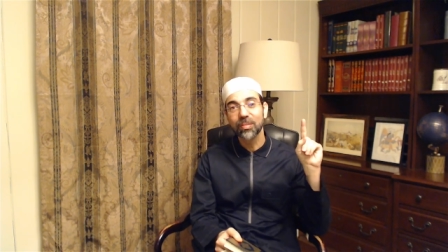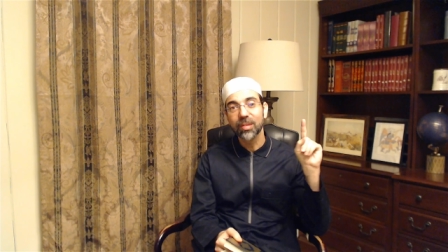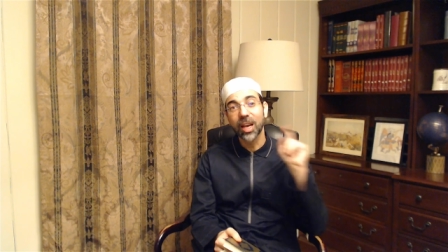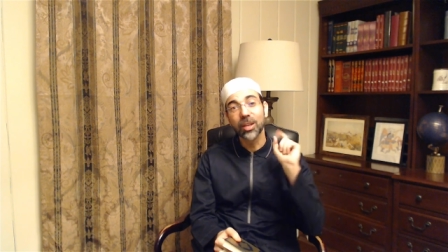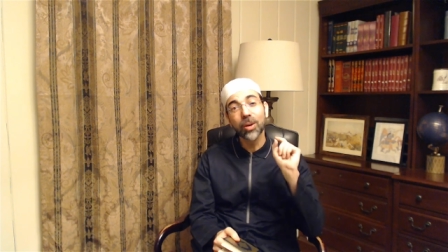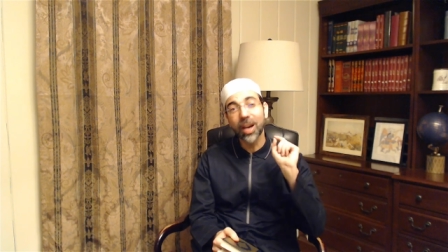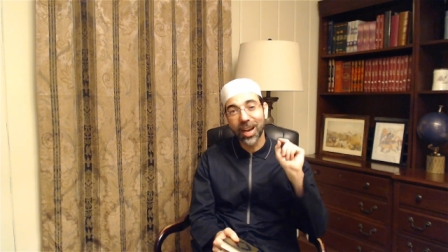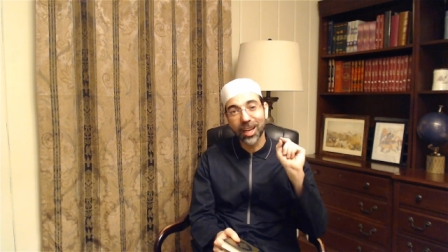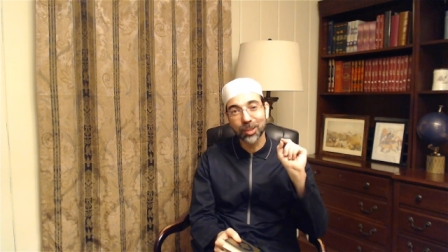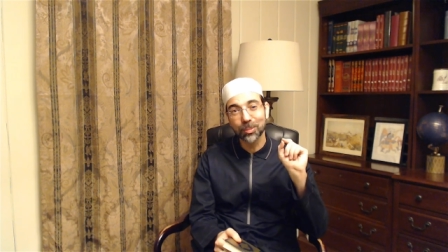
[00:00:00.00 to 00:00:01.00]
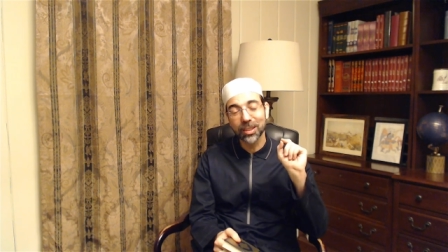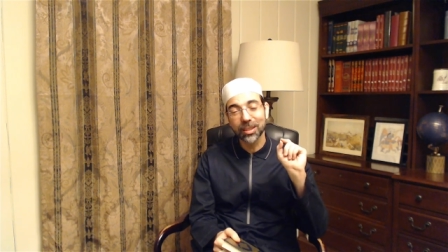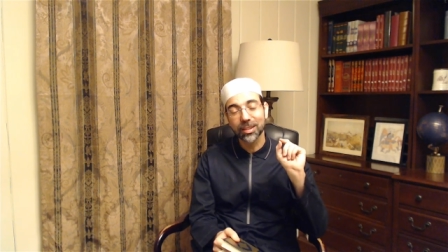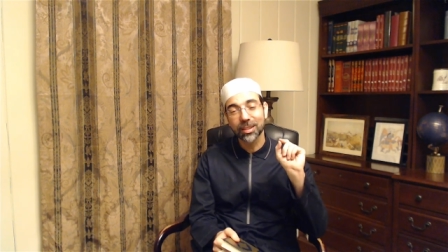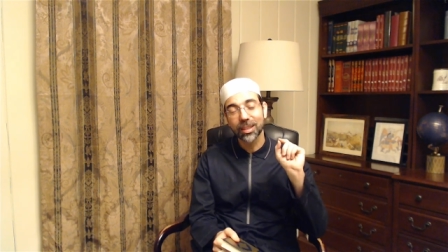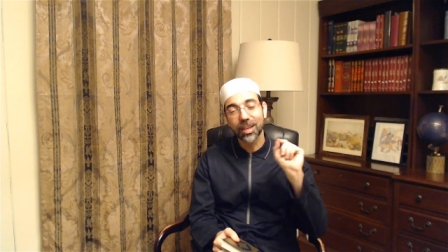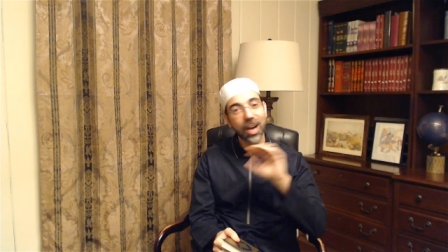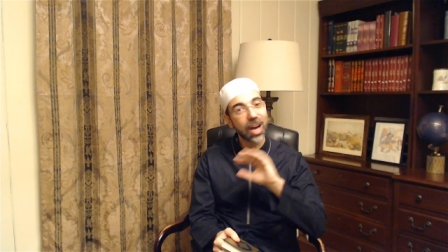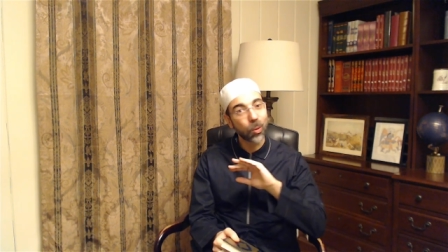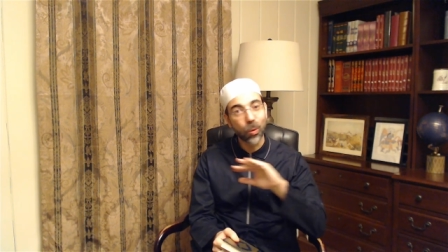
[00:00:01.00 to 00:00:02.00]
and you ask me
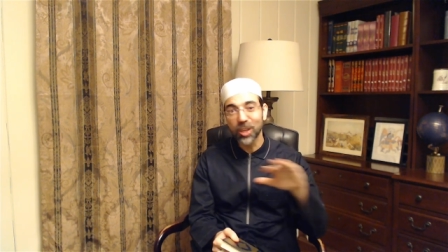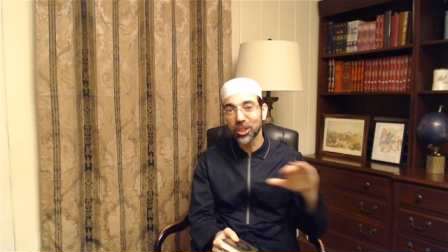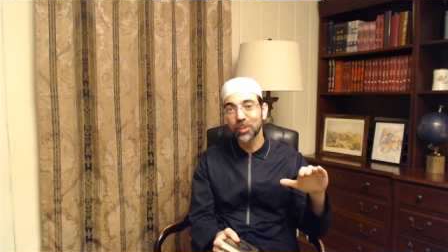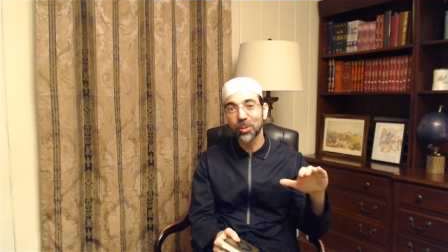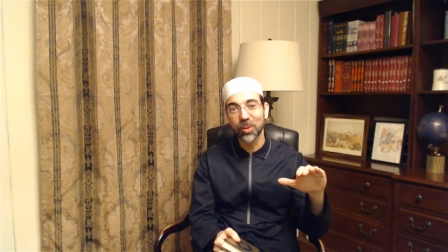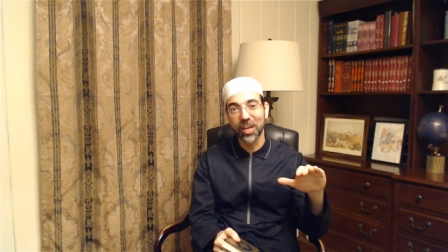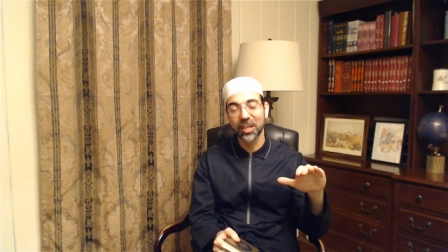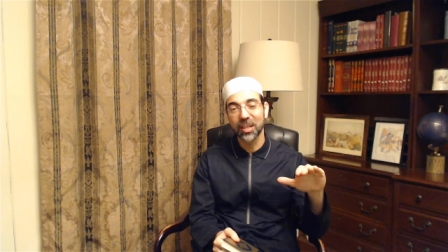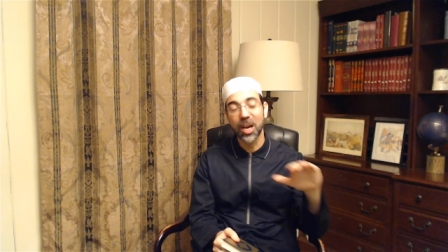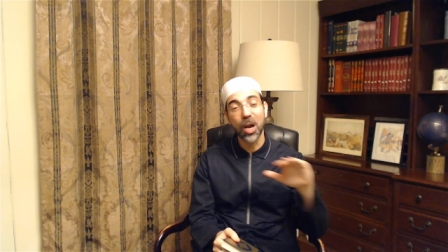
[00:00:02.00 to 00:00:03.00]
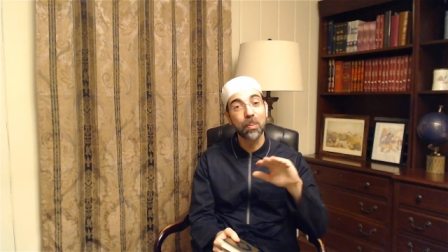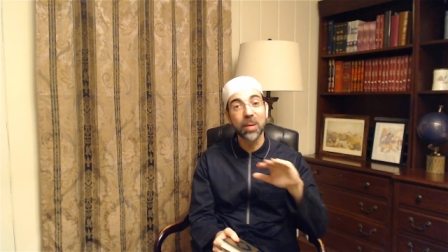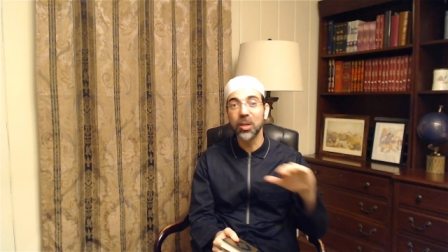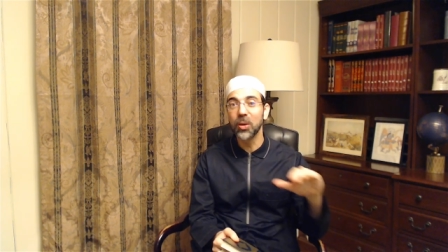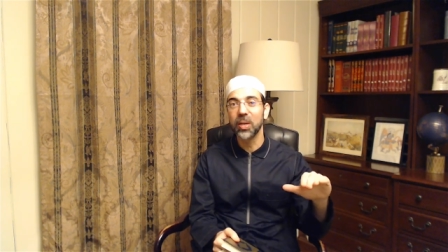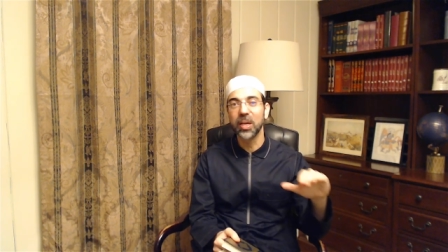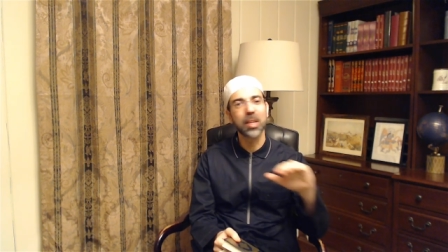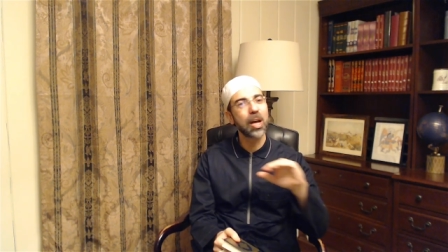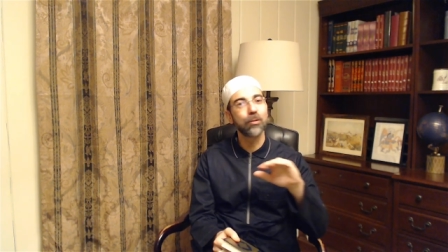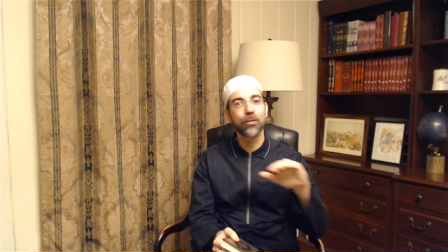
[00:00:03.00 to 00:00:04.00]
i'll wash them away i'll make you heal
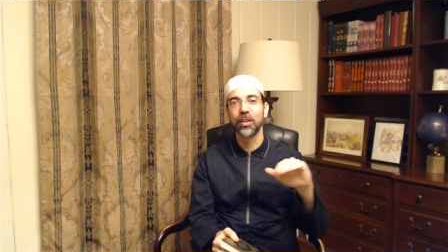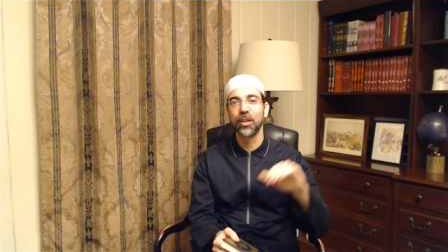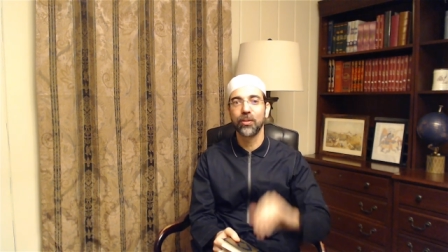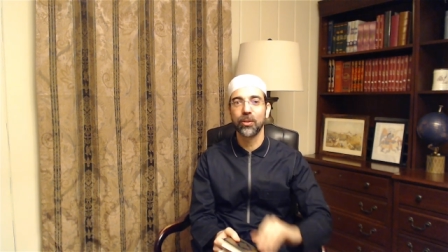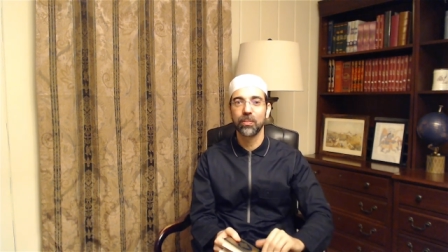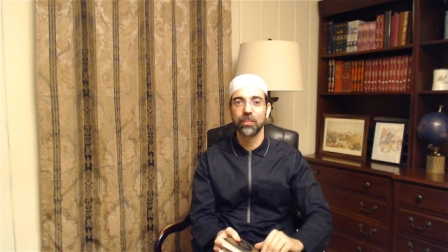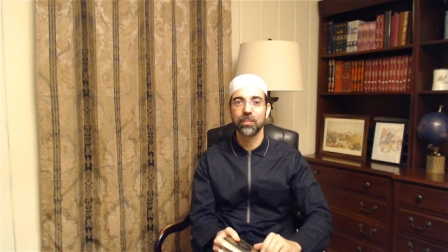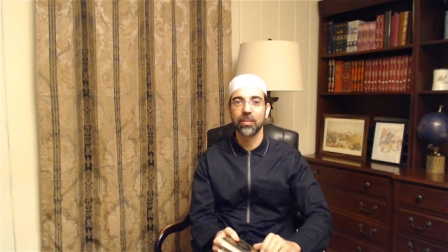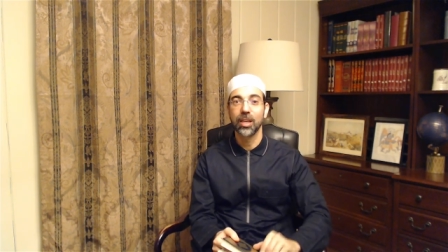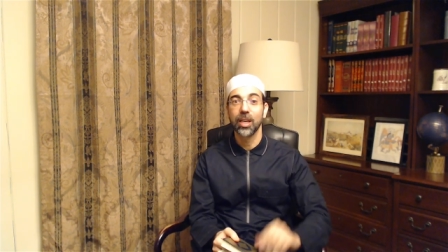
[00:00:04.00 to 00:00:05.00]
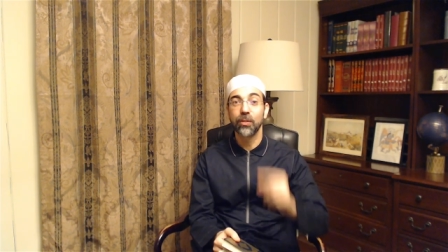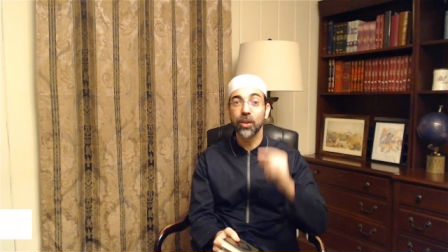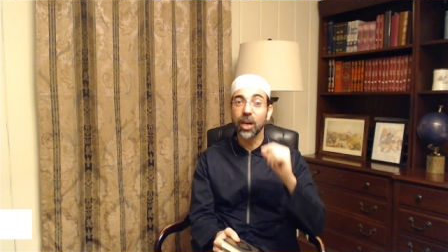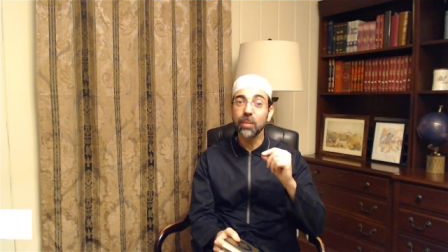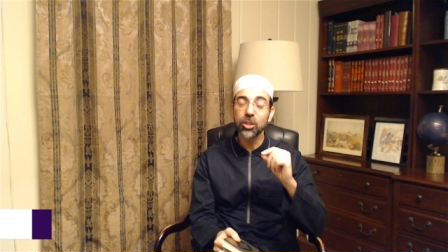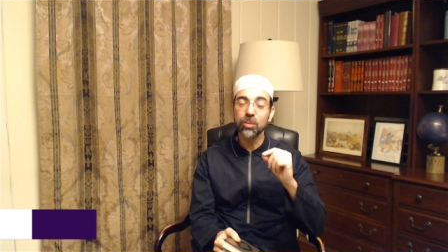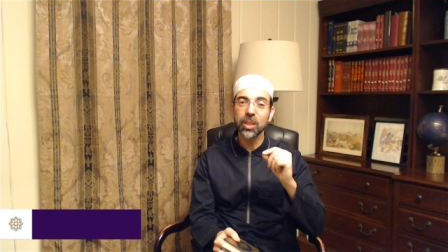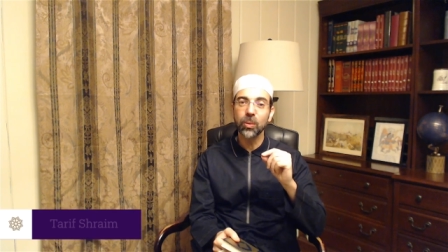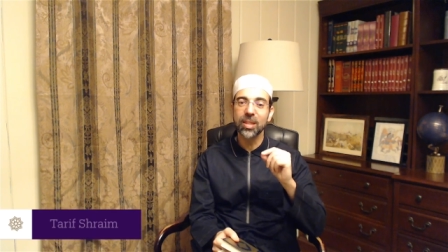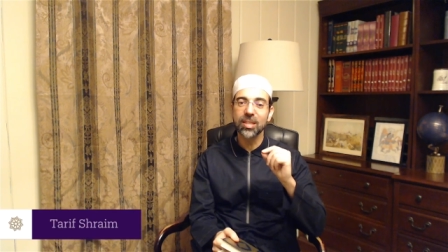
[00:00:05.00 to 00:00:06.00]
i'll forgive you if you come to me
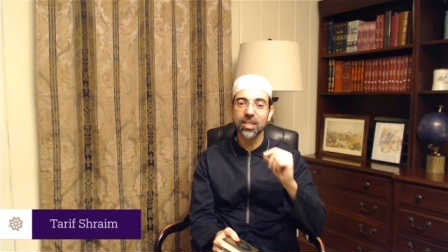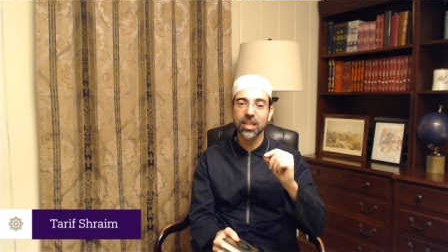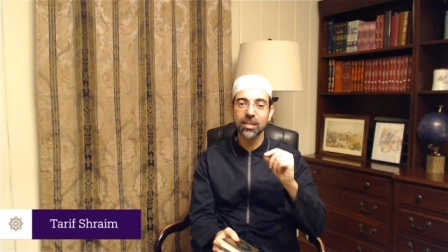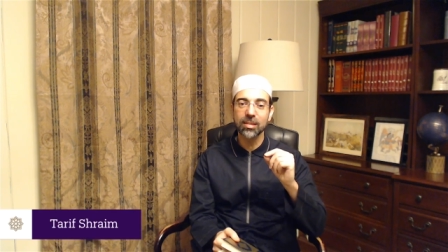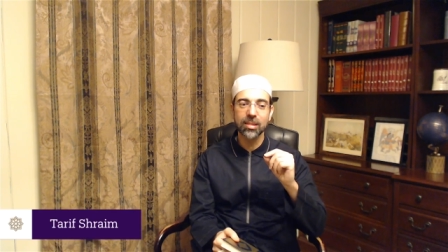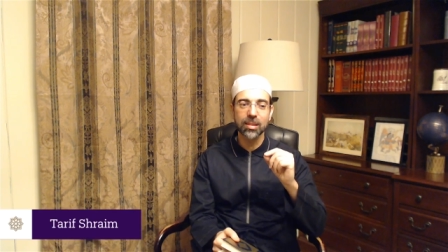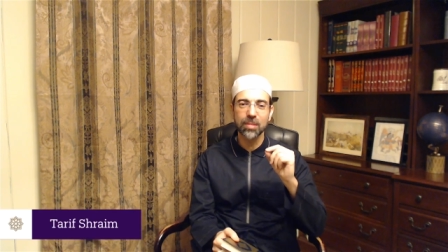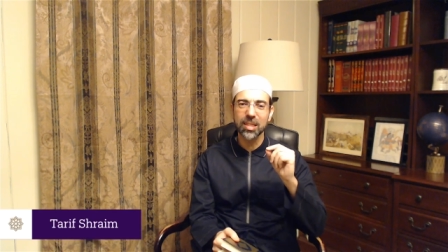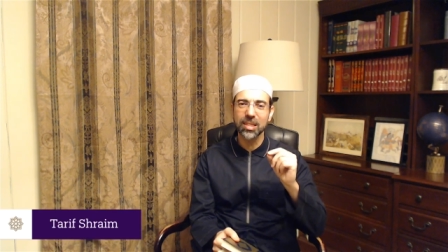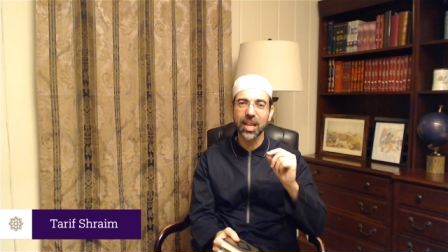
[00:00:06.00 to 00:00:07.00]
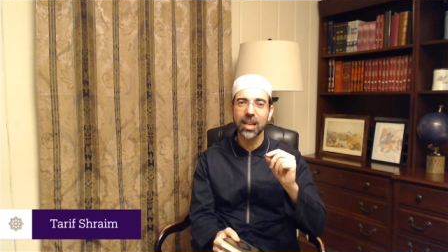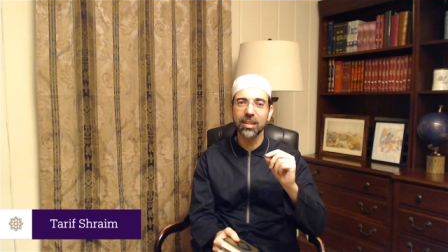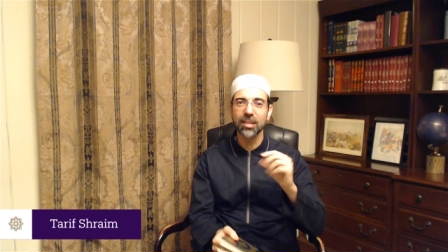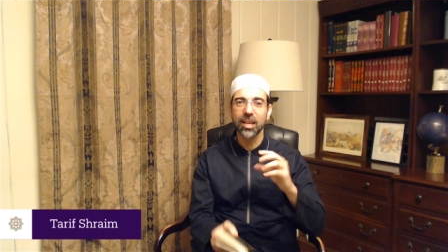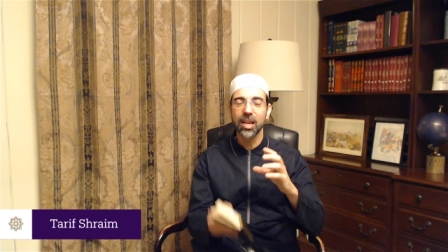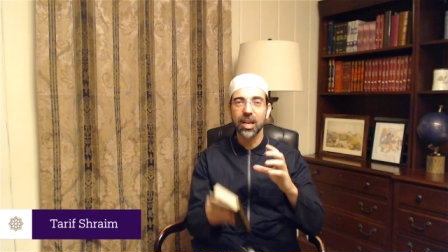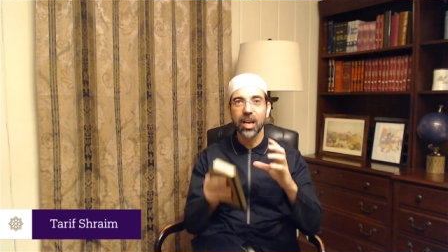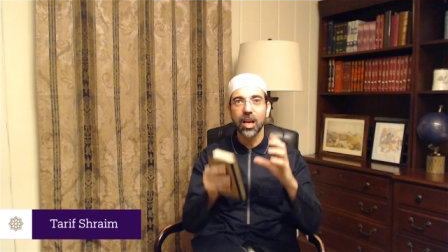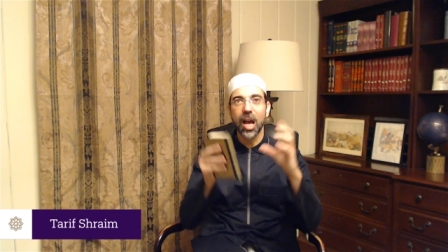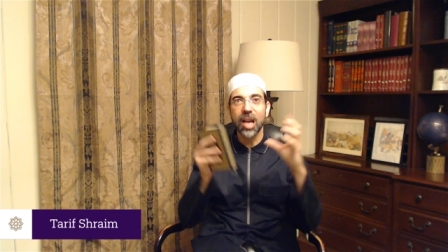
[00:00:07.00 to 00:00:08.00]
with sins and mistakes
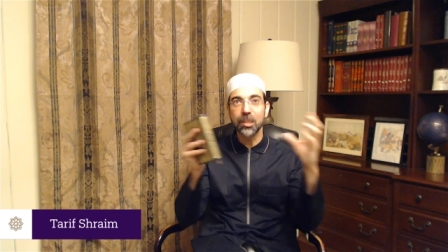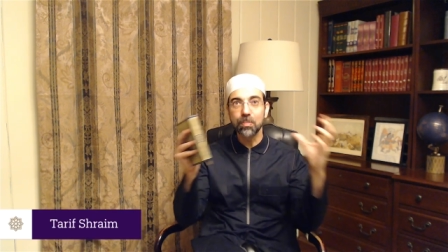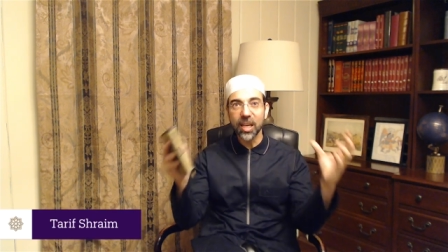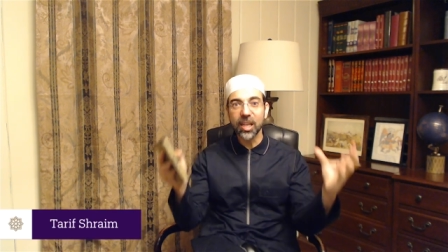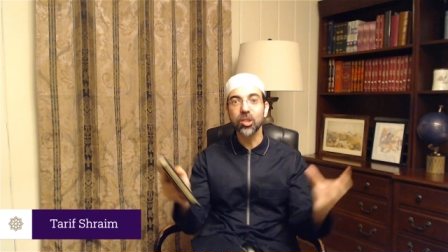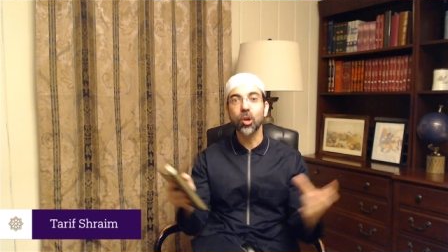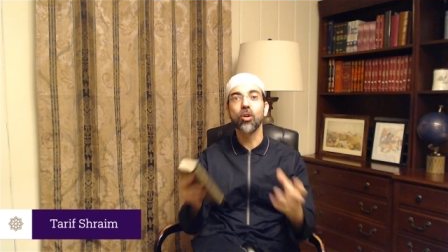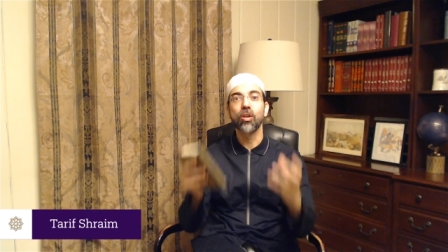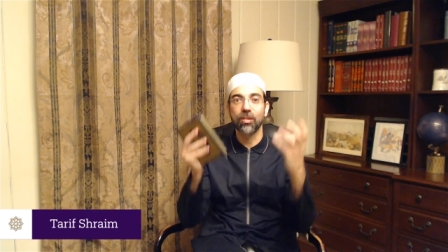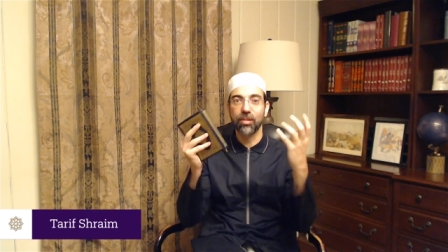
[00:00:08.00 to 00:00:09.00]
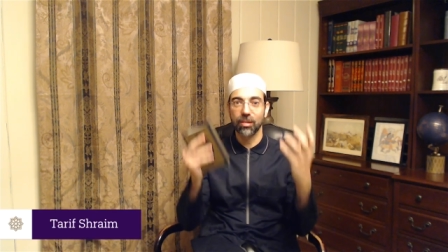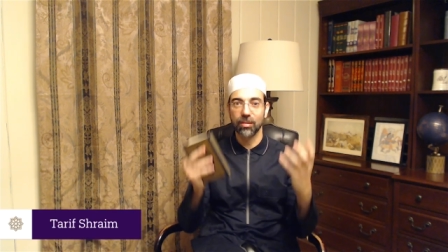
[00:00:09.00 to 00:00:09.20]
as big as earth